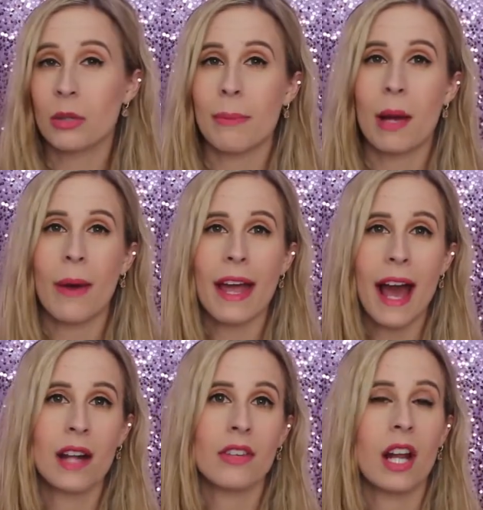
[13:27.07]
my way
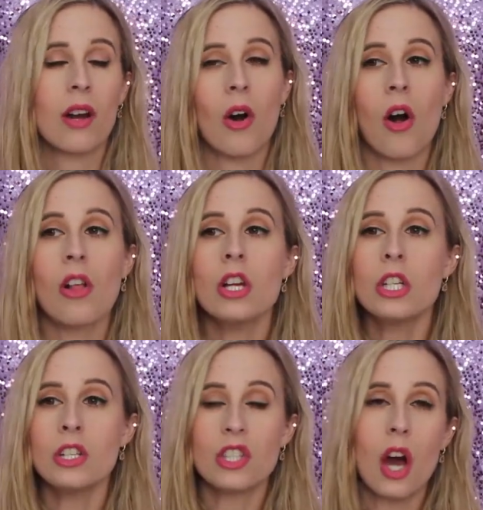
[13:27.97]
out of it at all.
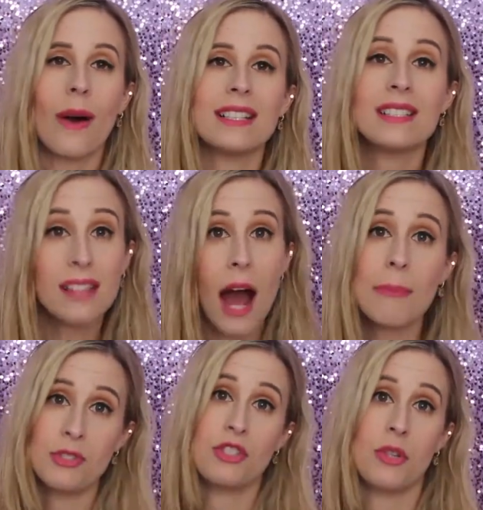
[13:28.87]
So I
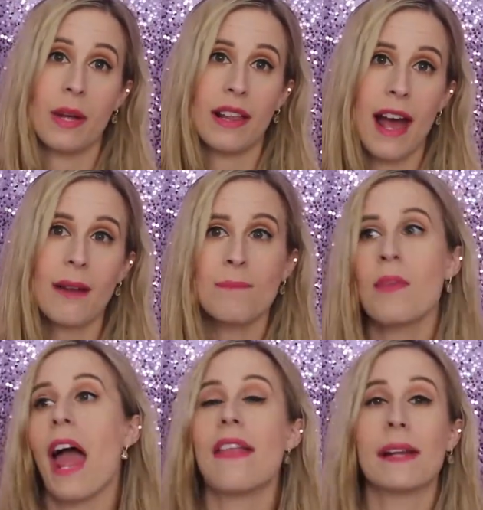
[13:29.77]
stopped doing that.
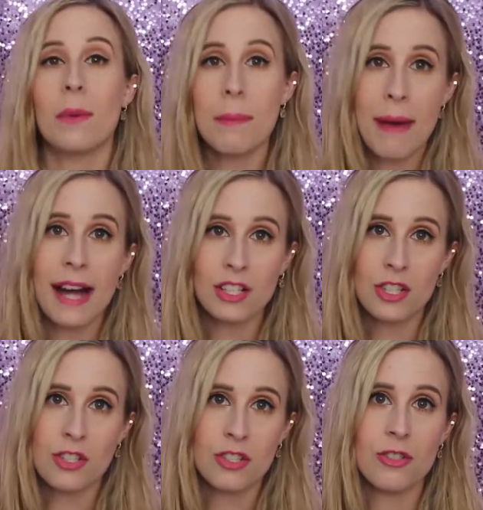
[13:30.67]
And then I went back
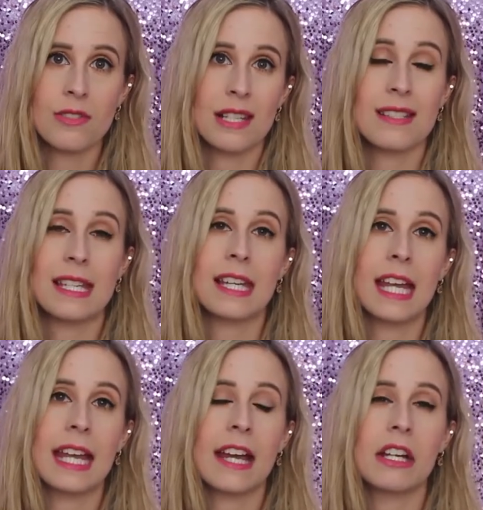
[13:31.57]
to just using Sing
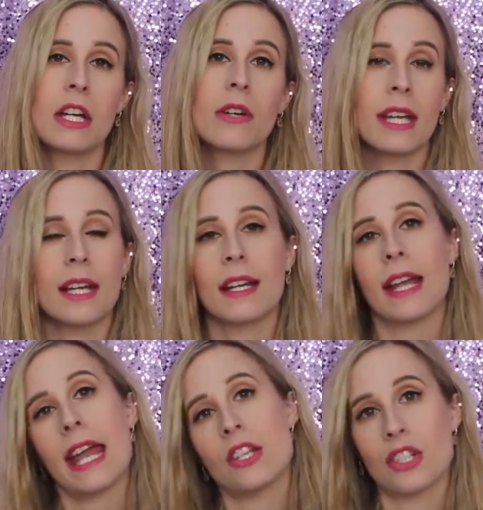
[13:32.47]
King Karaoke and
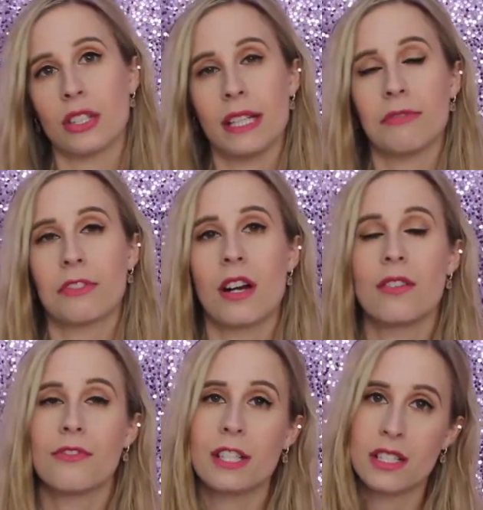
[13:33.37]
occasionally
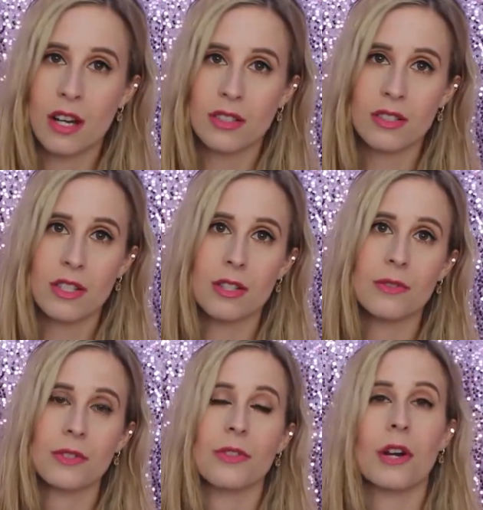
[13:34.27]
free songs to
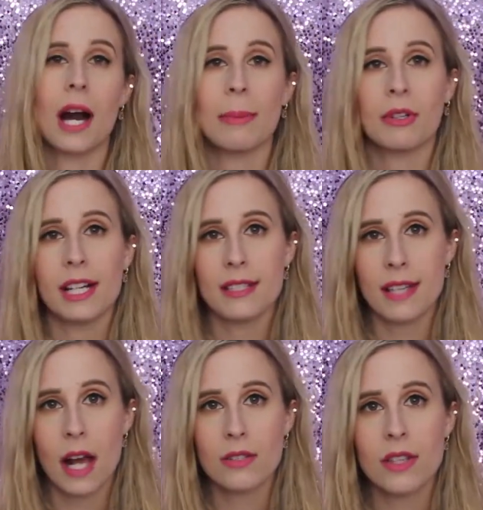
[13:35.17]
use or no copyright
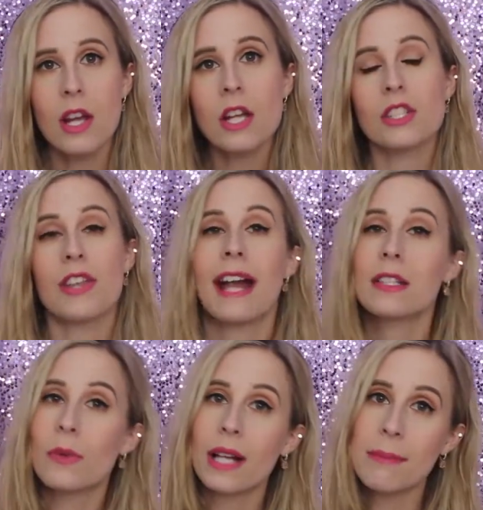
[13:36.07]
sounds. So that
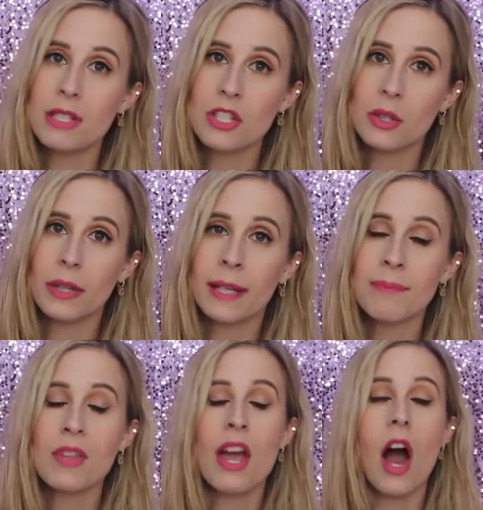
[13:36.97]
is what I've been
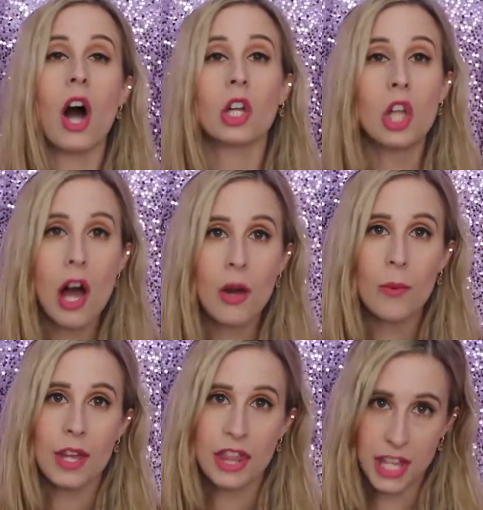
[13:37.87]
doing, along
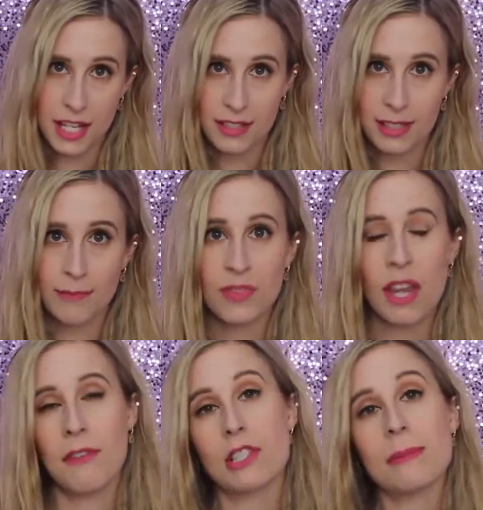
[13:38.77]
with this.
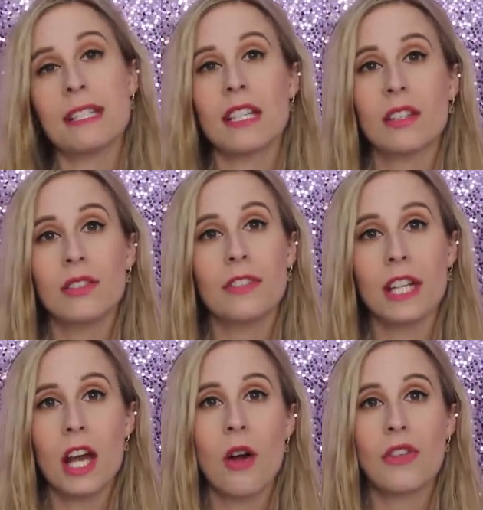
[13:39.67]
There's a particular
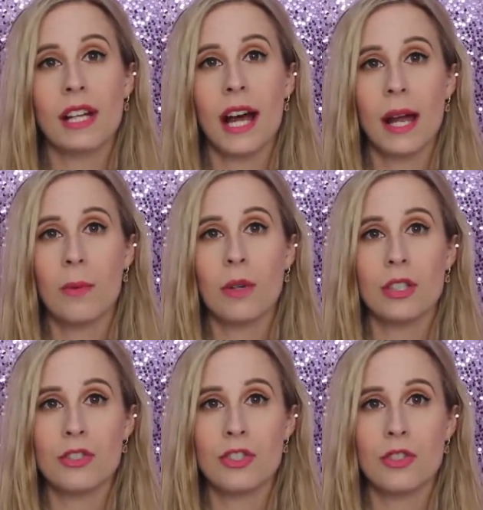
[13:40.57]
video that I
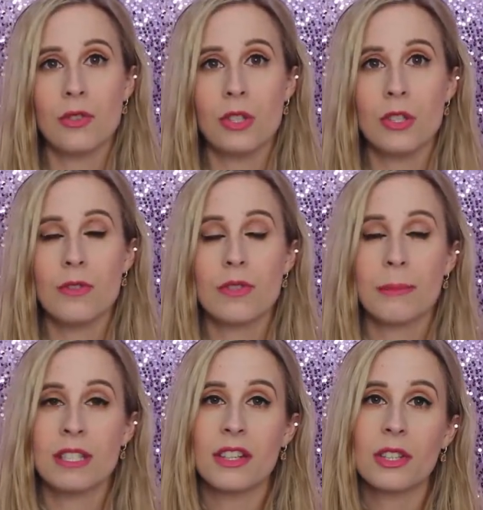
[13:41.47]
want to use a
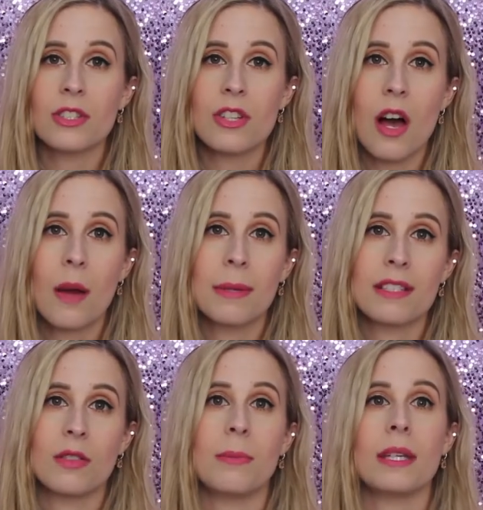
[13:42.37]
particular song
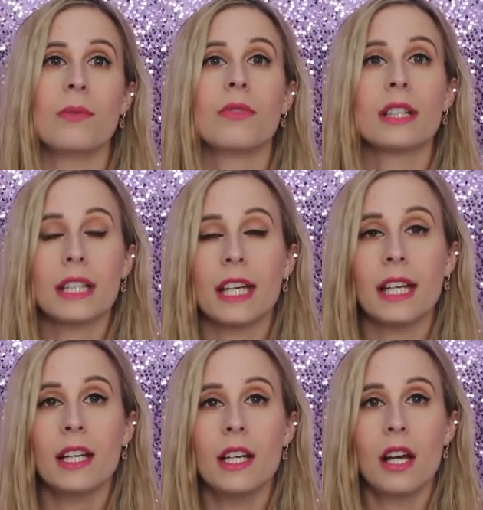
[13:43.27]
because it'll be
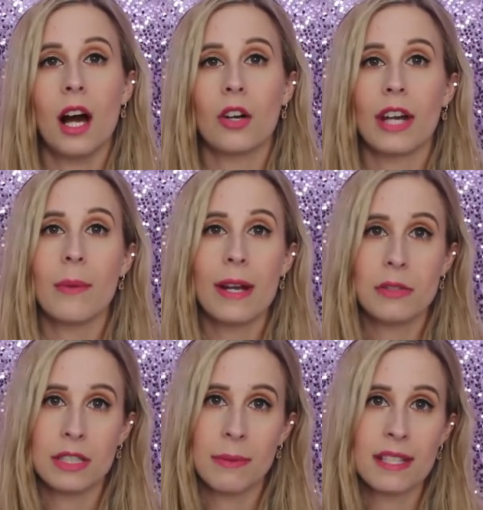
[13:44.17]
really a great way
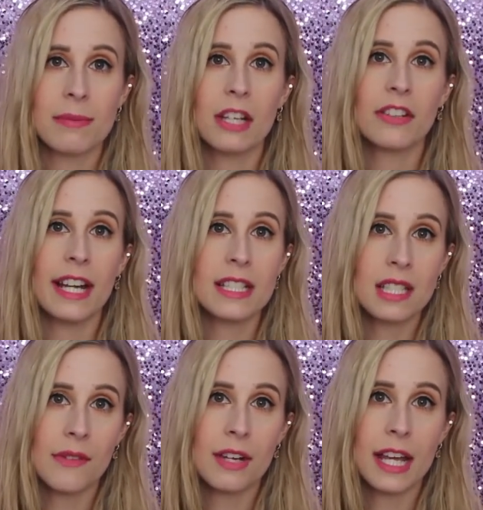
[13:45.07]
to express my
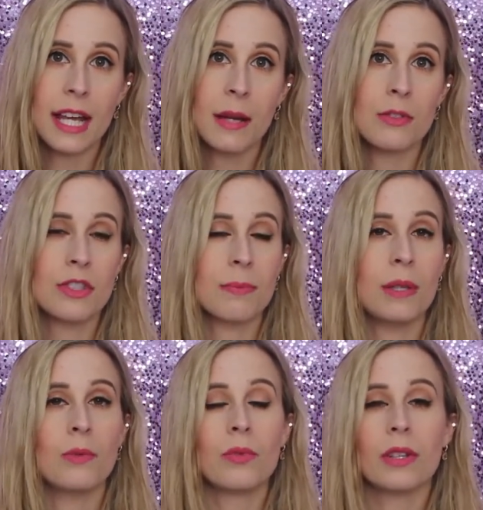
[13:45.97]
creativity. It would just
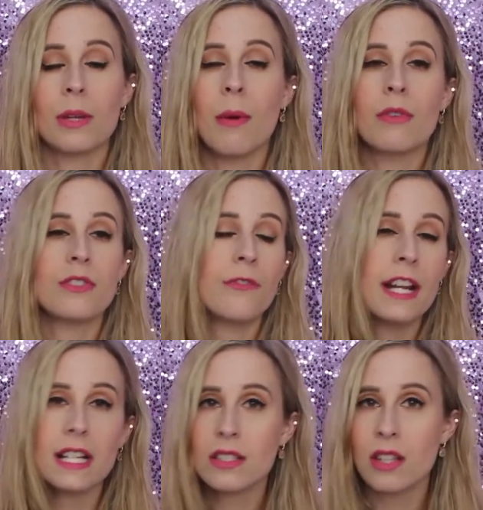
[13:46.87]
be the most
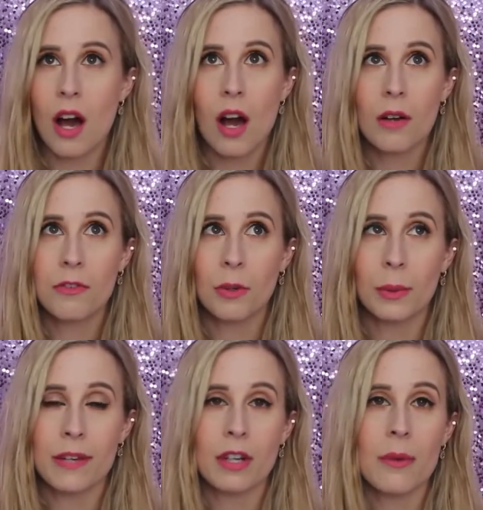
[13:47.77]
fitting song for
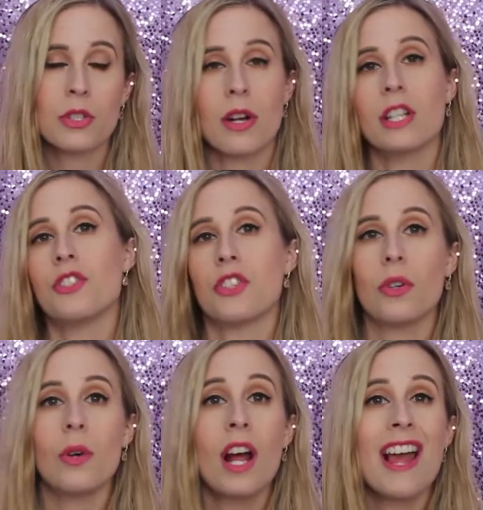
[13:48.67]
whatever I was trying to
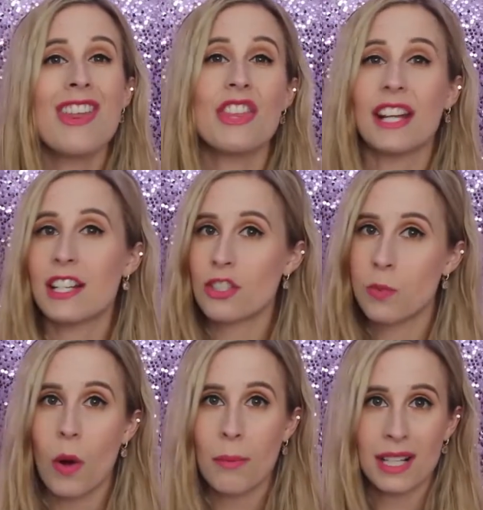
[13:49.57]
do. Then I
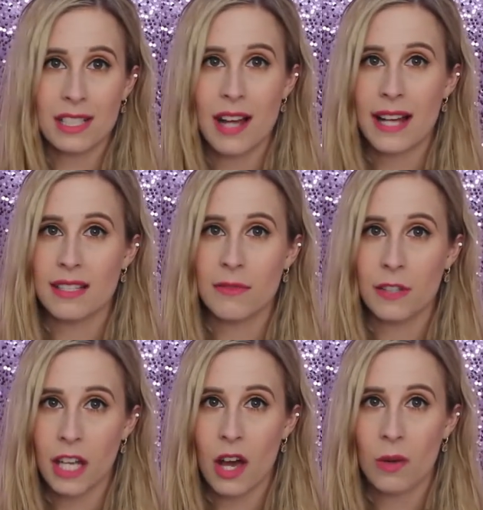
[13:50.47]
just won't monetize the
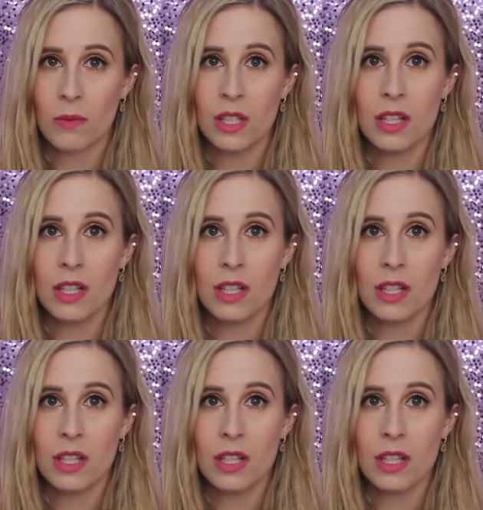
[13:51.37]
video.